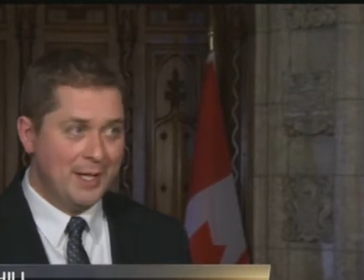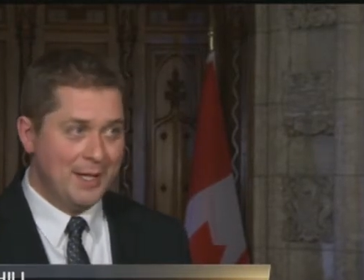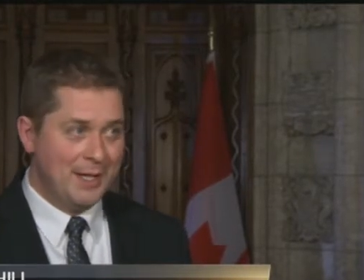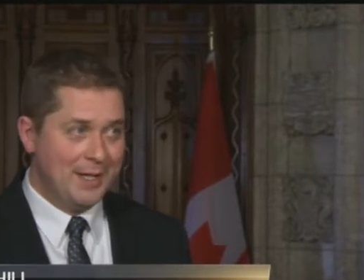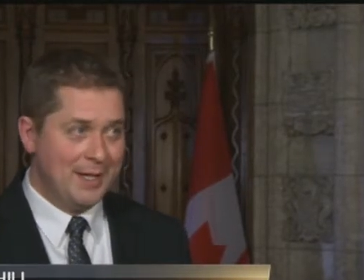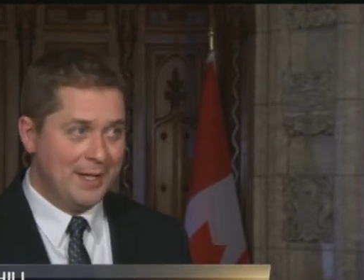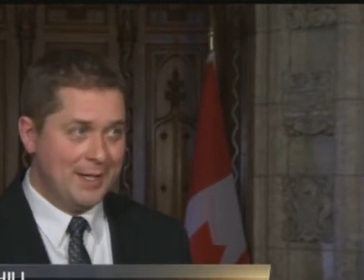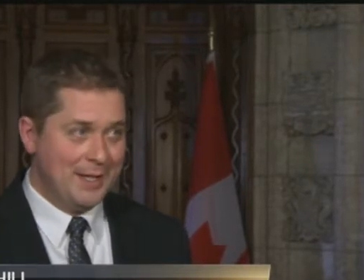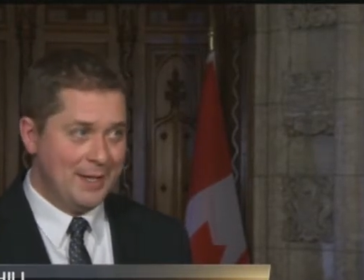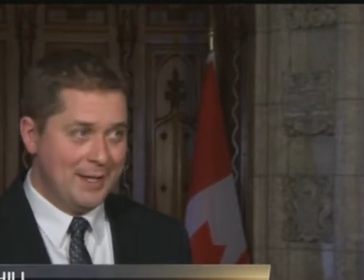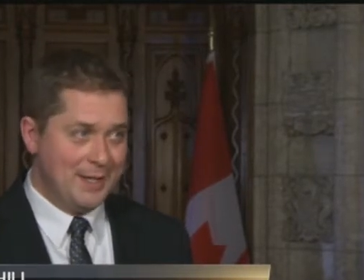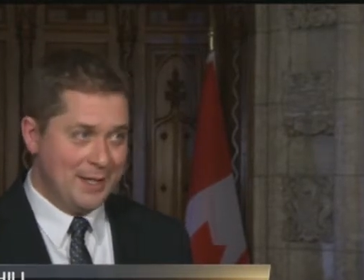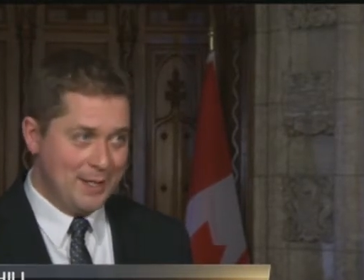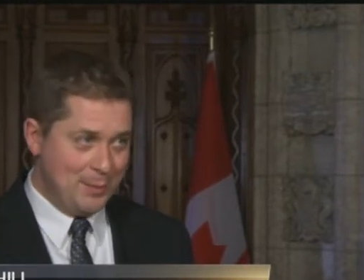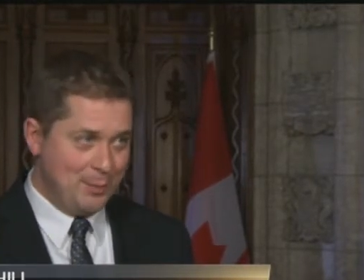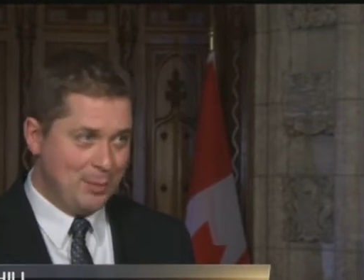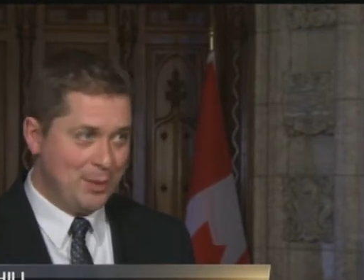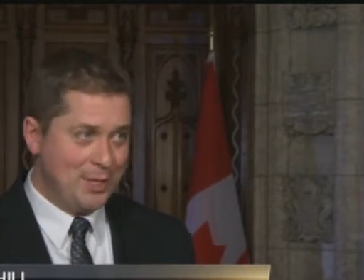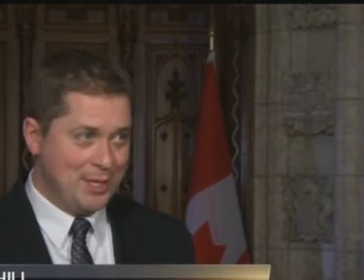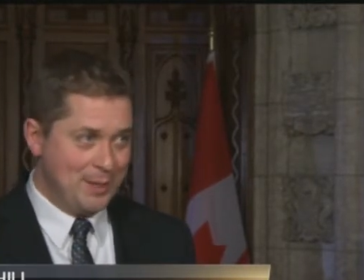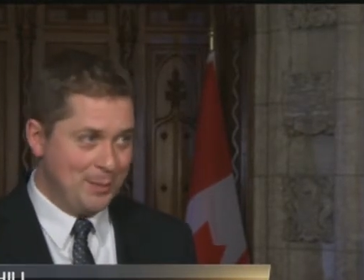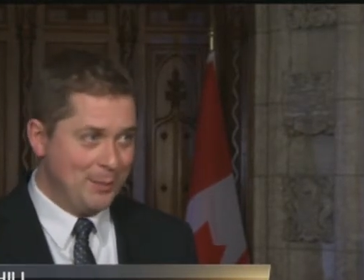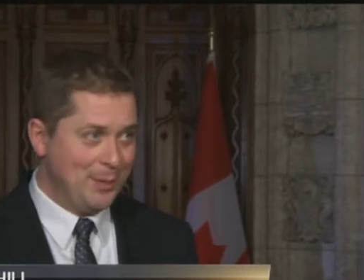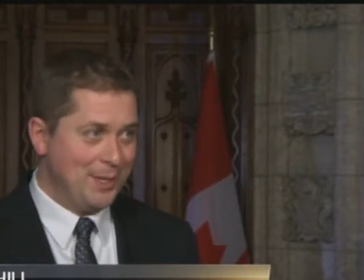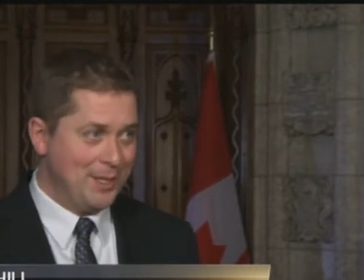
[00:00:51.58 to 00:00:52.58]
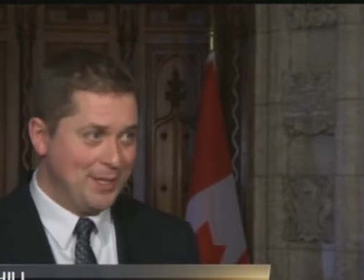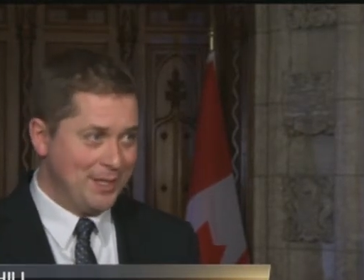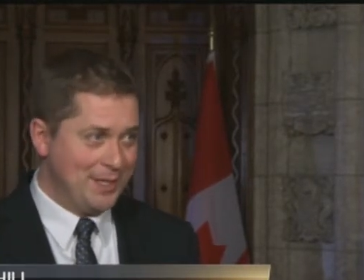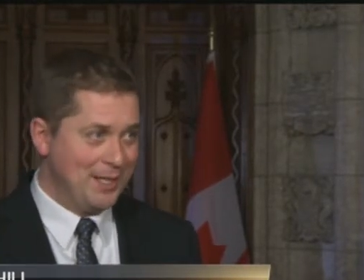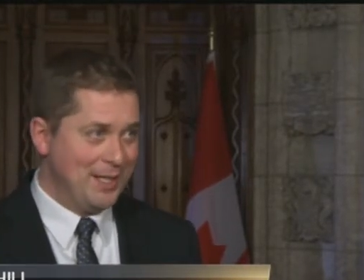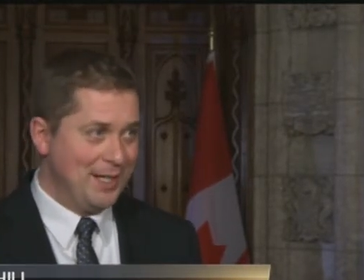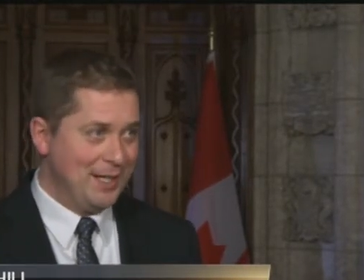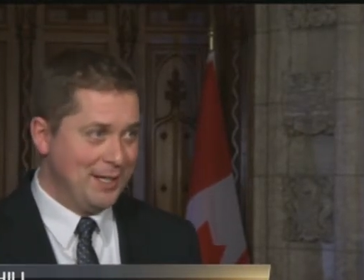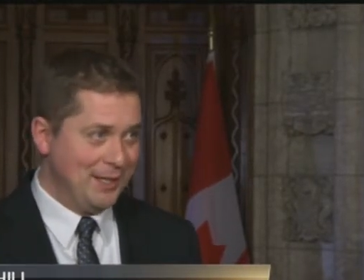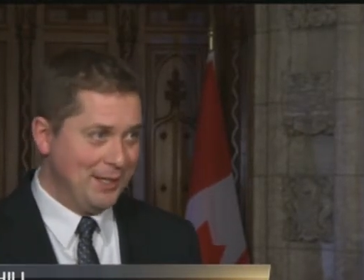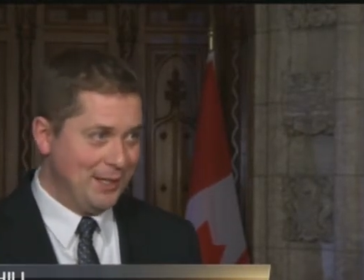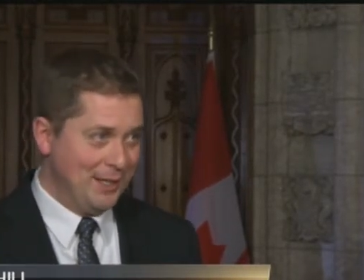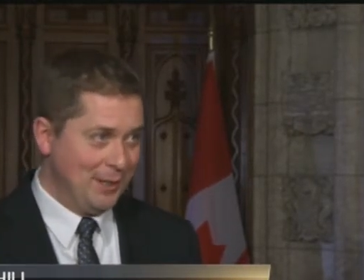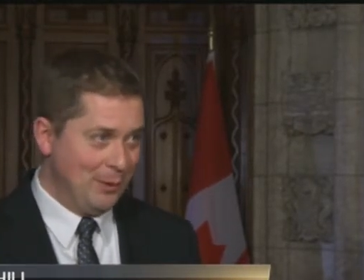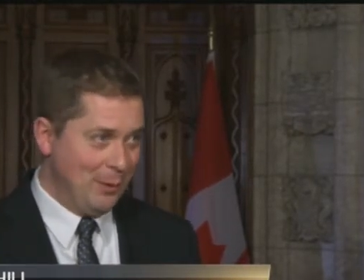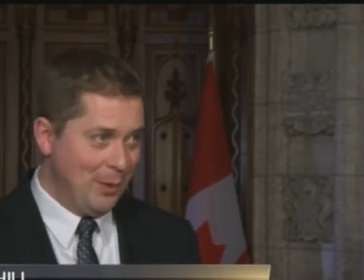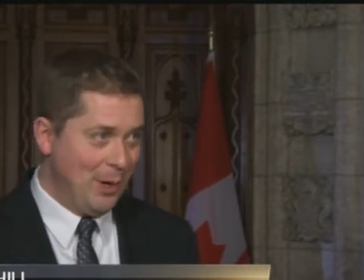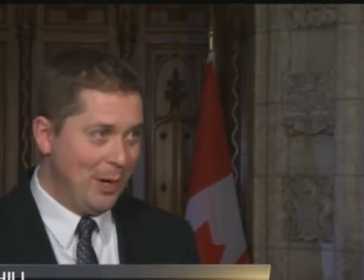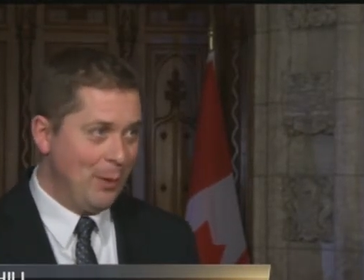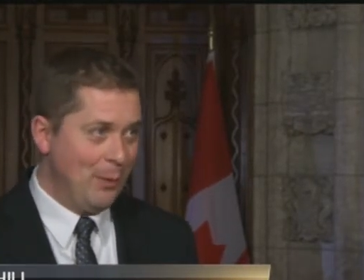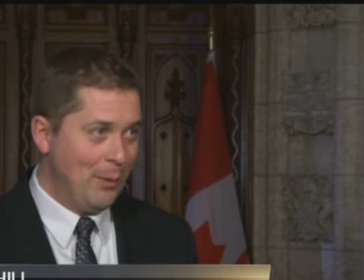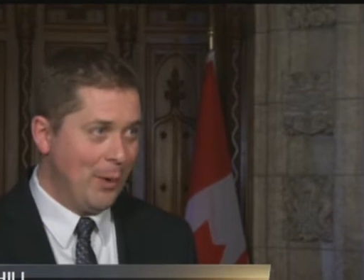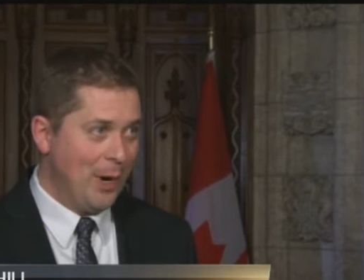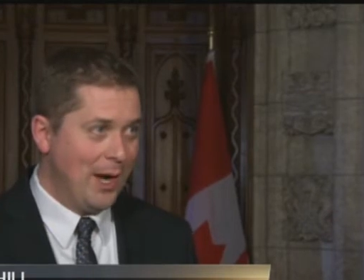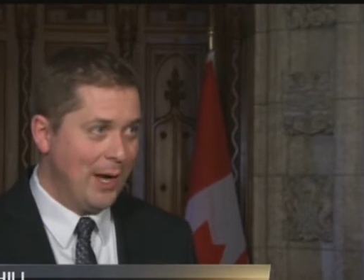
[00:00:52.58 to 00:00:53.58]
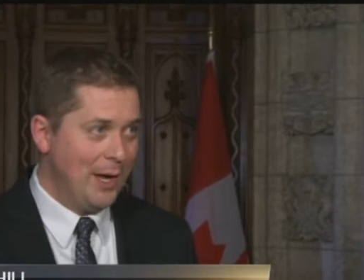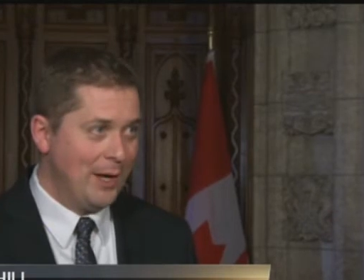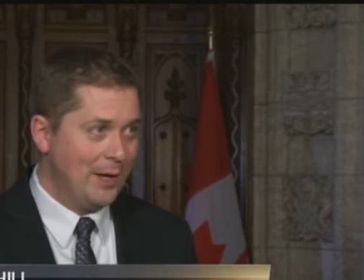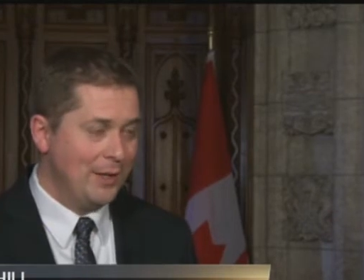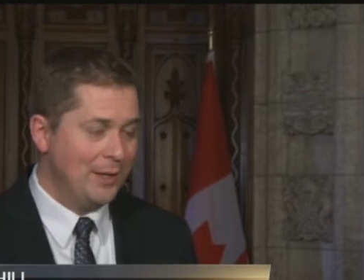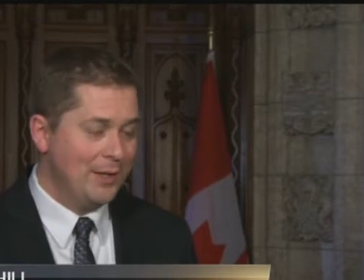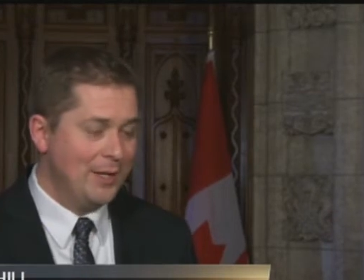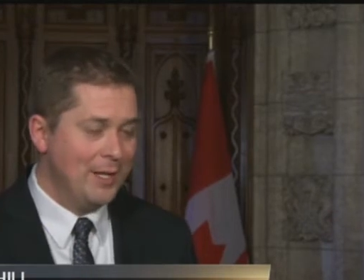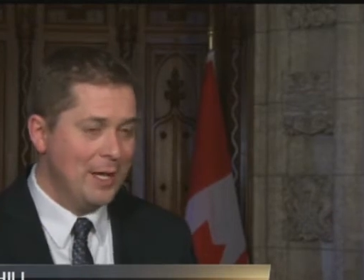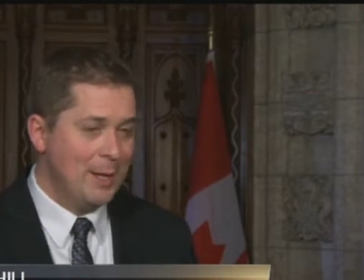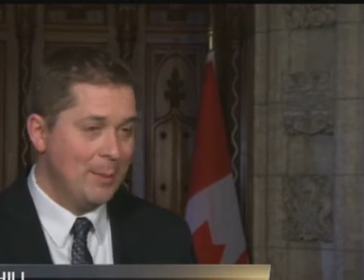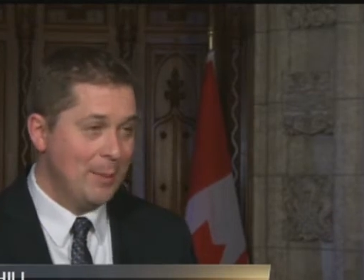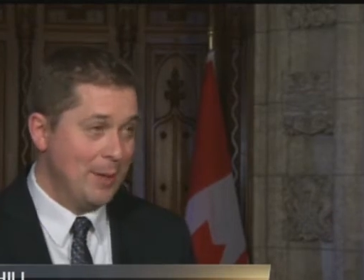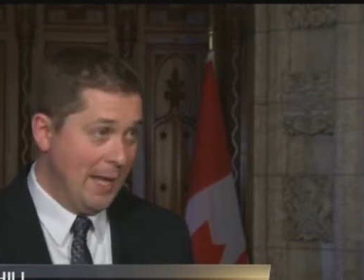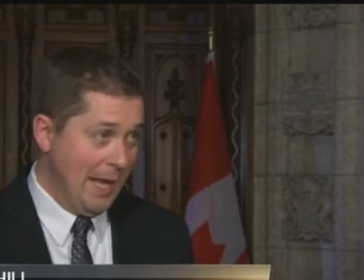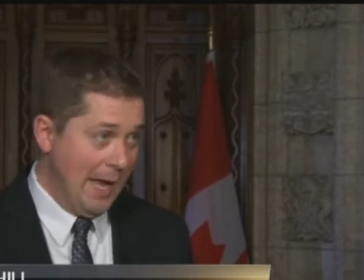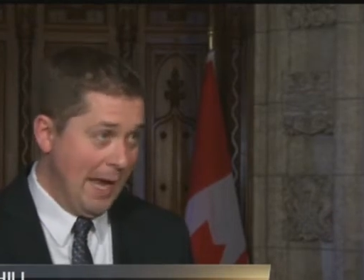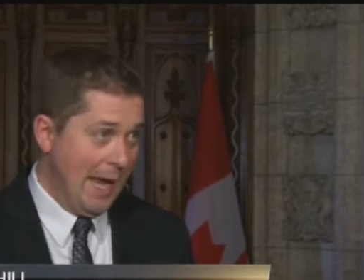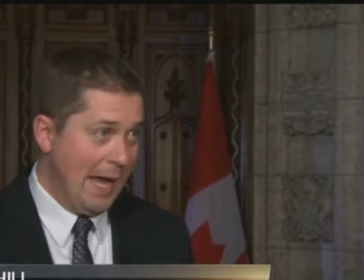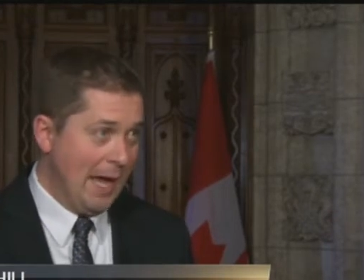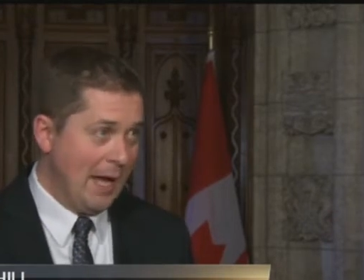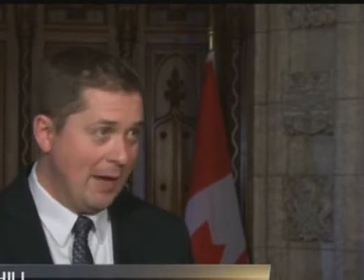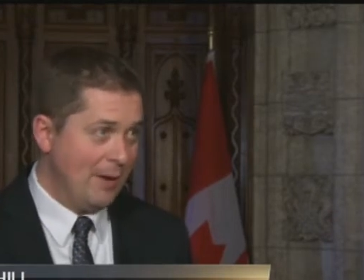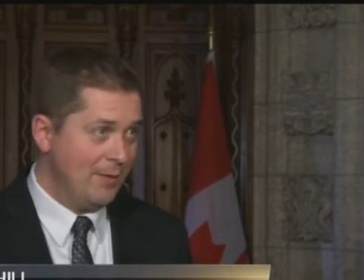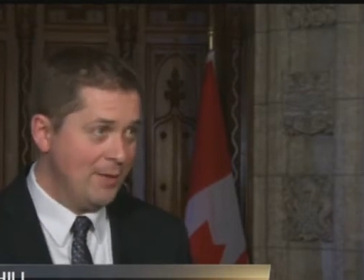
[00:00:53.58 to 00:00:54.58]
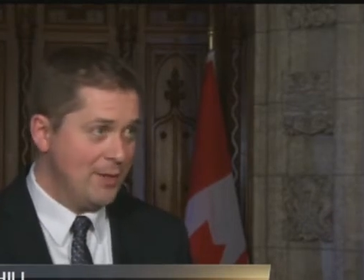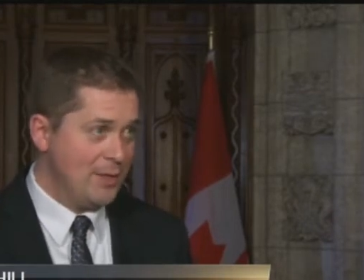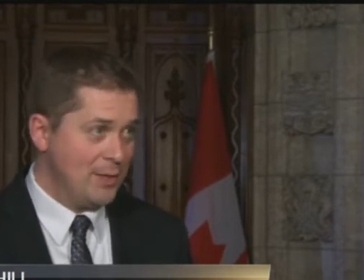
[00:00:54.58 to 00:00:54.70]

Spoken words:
this precipitously in quite a while, but they have.